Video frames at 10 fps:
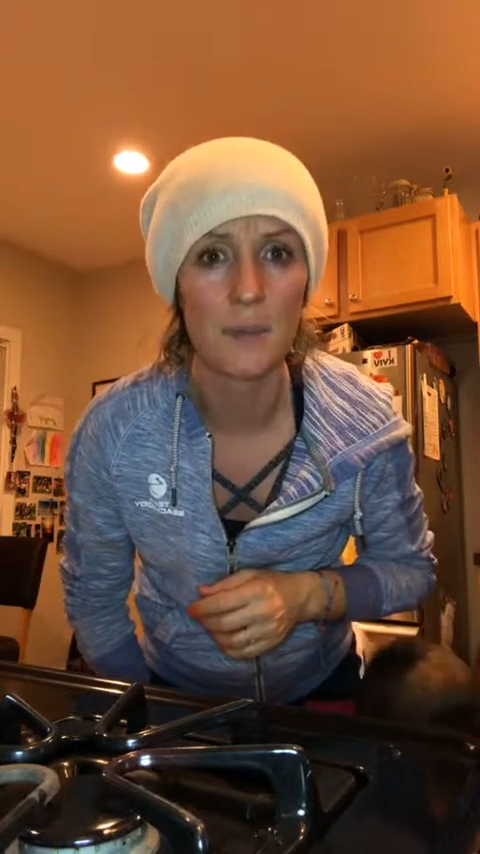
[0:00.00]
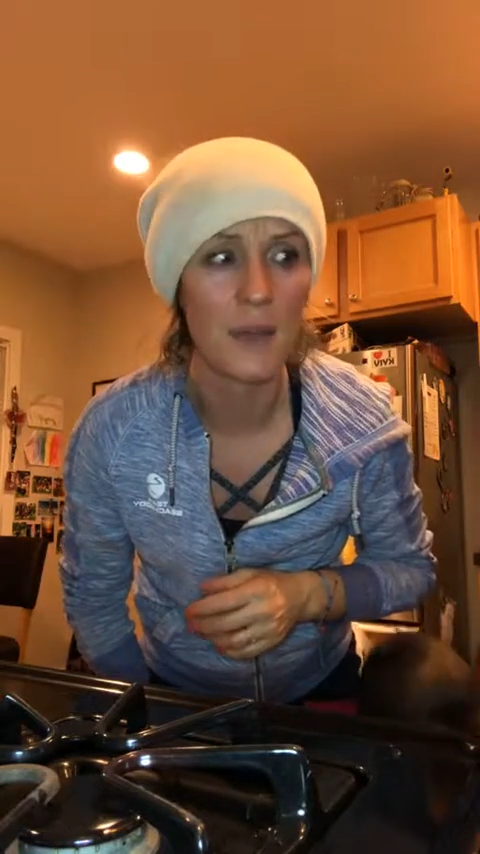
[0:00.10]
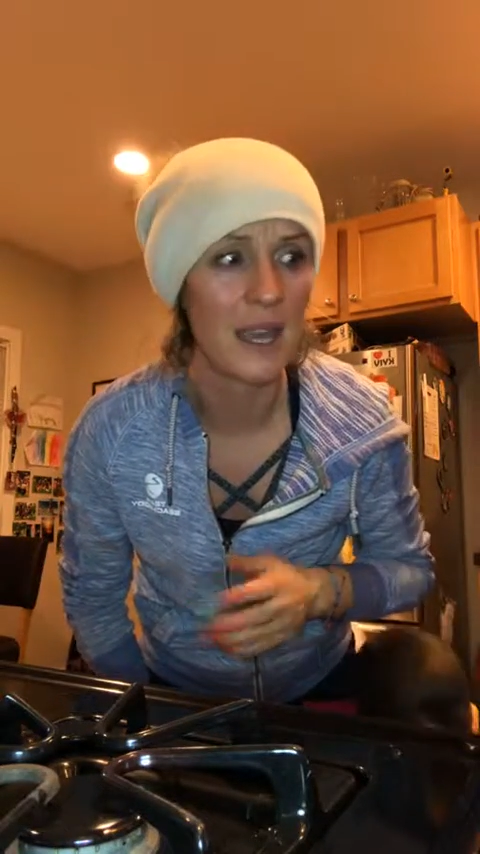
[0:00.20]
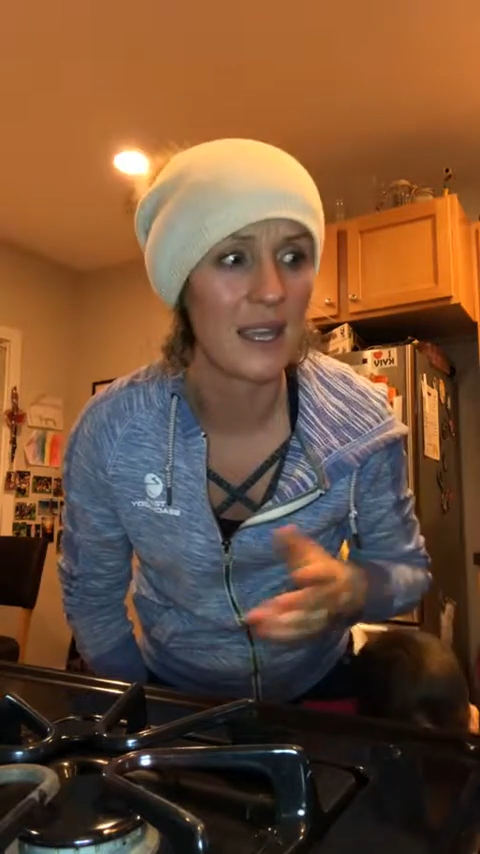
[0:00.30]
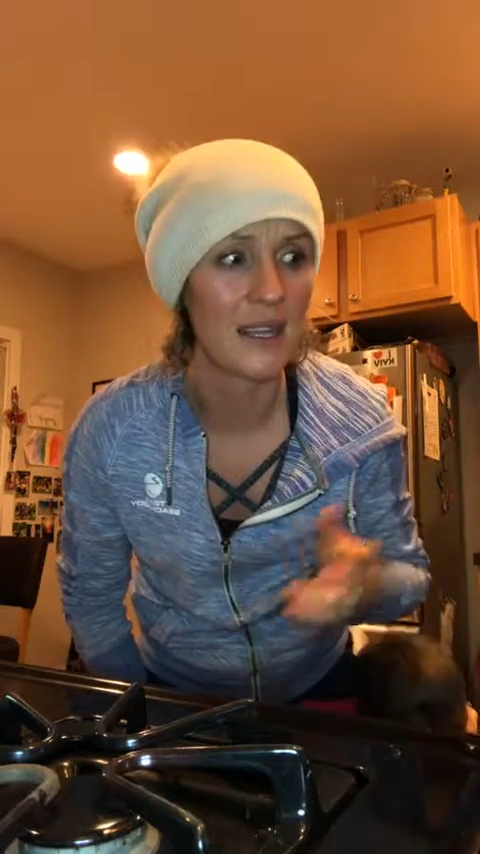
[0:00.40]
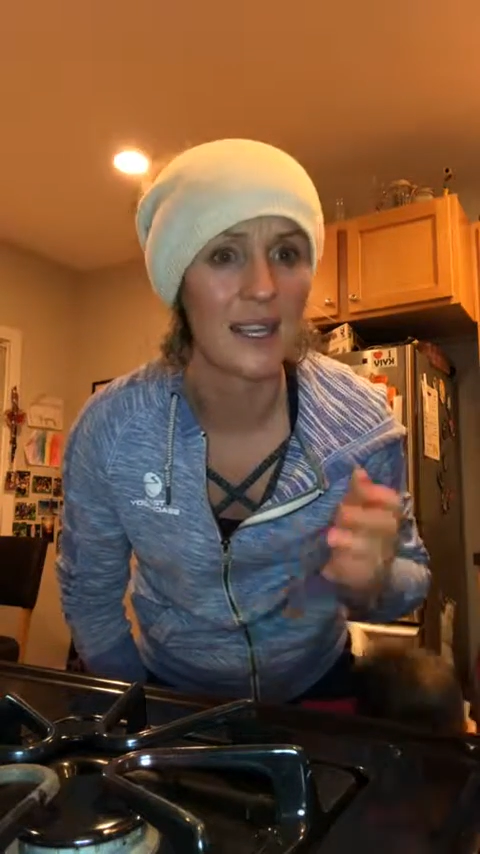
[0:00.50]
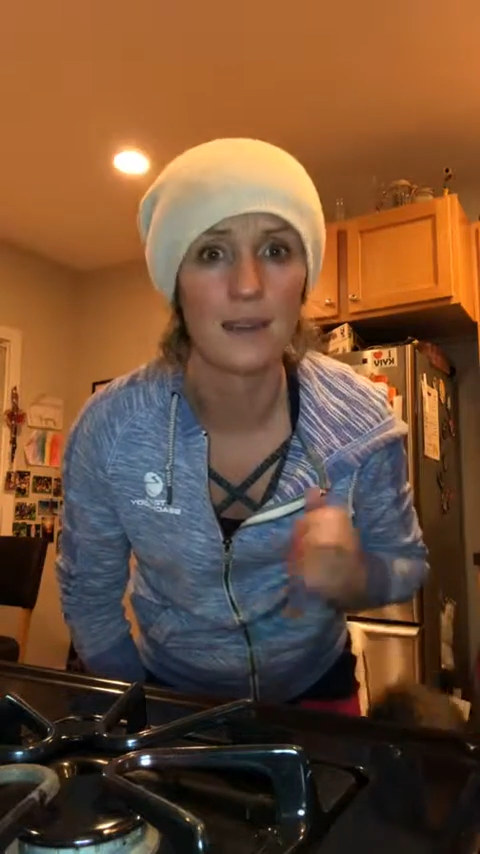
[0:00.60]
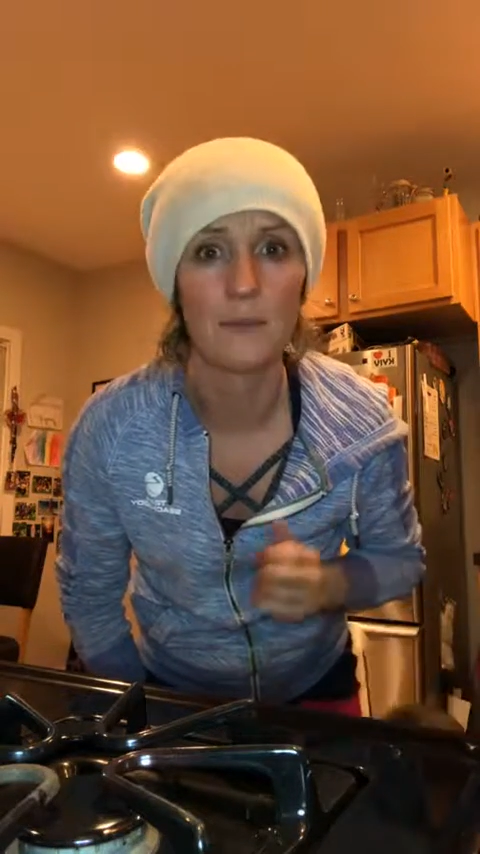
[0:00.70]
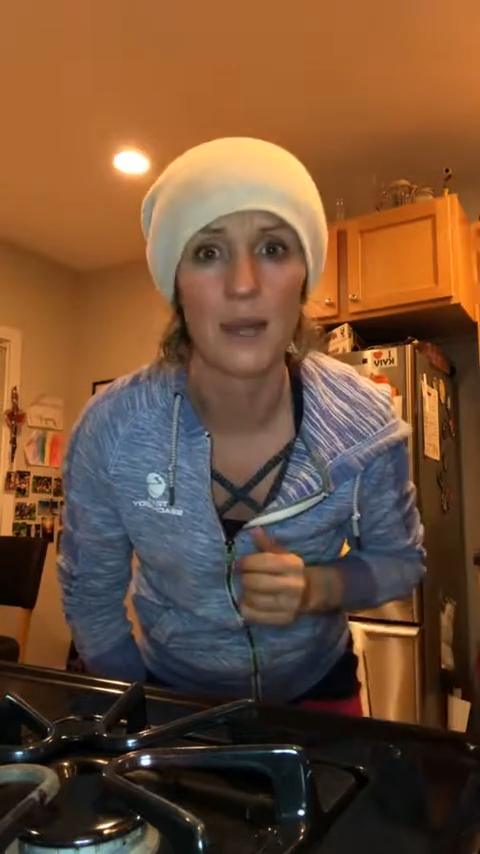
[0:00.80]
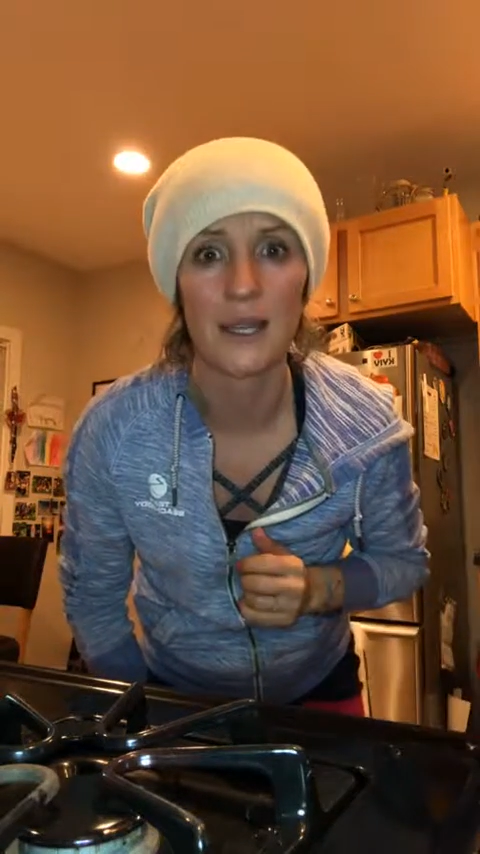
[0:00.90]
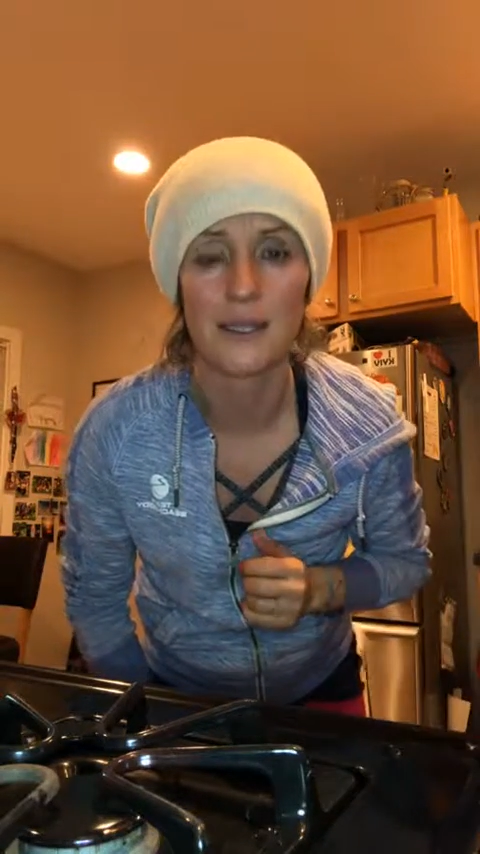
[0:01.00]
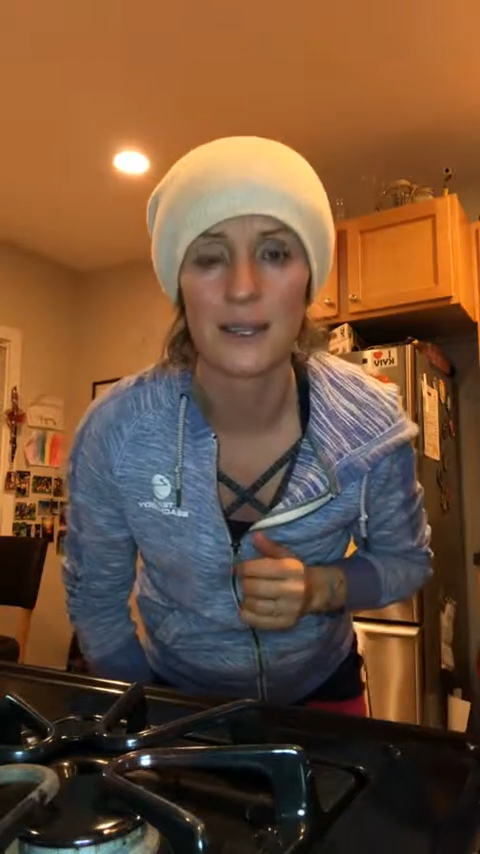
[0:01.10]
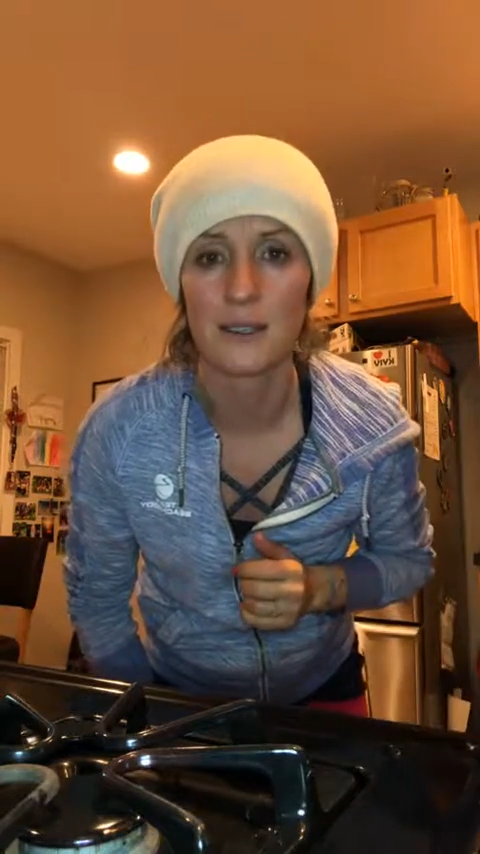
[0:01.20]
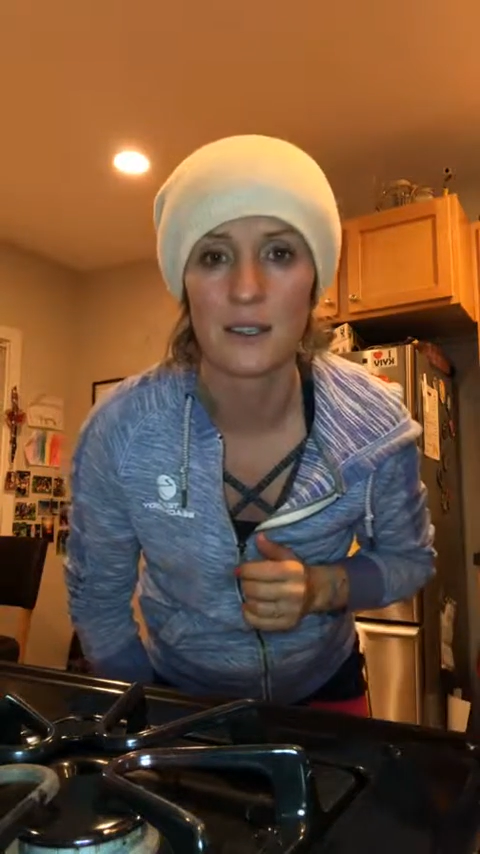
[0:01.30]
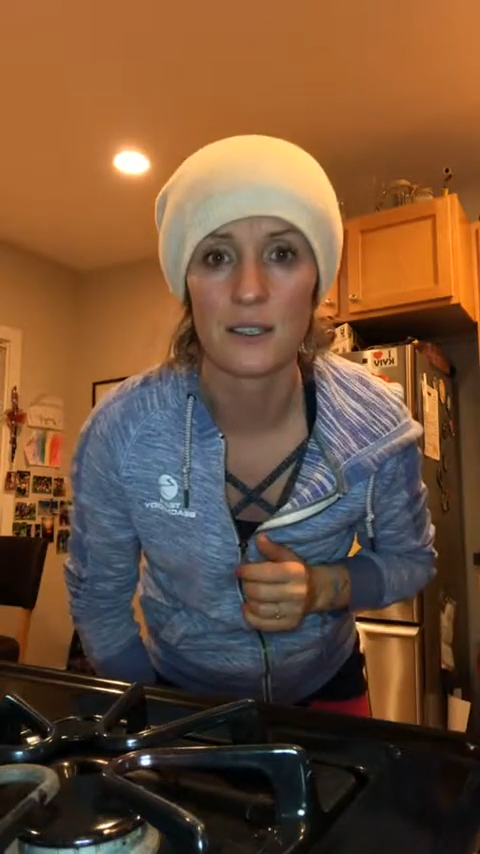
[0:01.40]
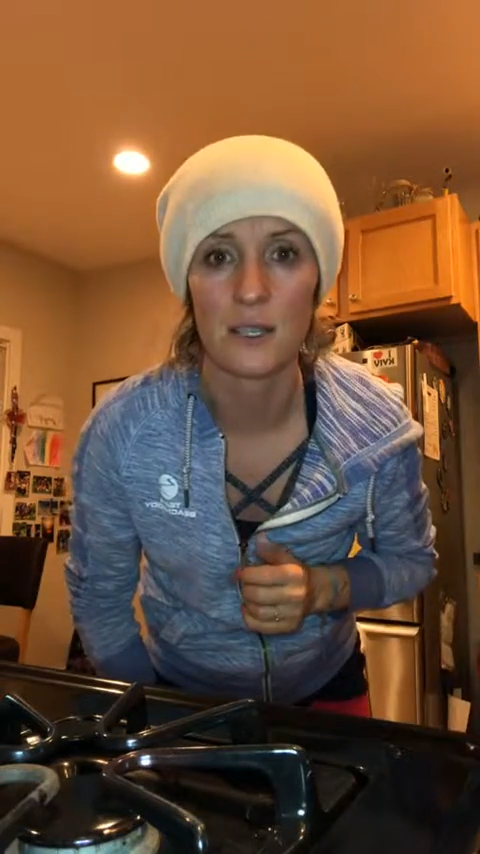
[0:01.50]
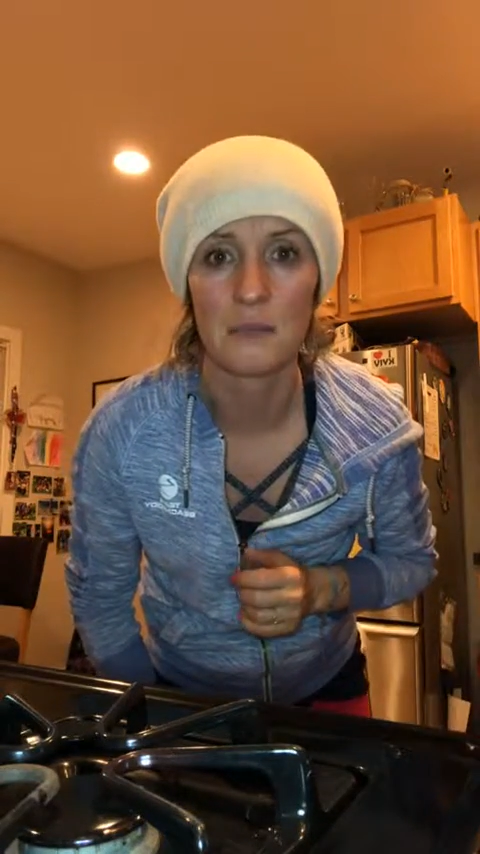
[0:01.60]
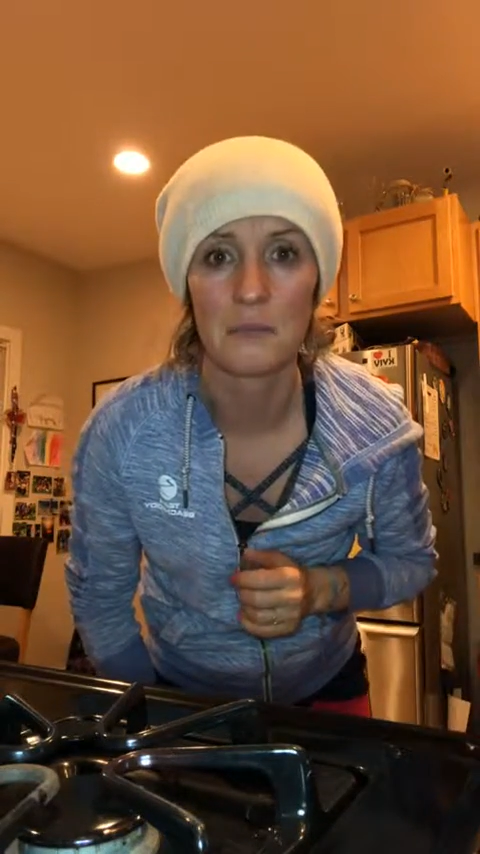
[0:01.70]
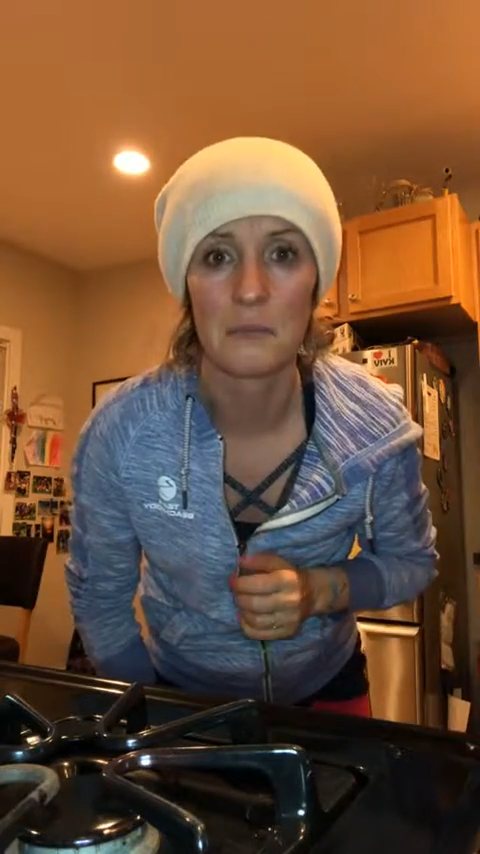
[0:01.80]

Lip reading: made in by 6:30.